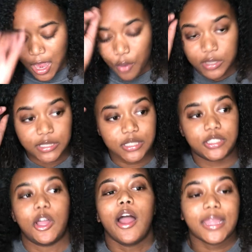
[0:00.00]
was
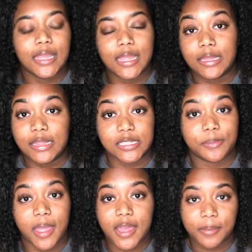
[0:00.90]
stalking this
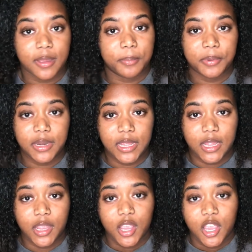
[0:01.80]
makeup company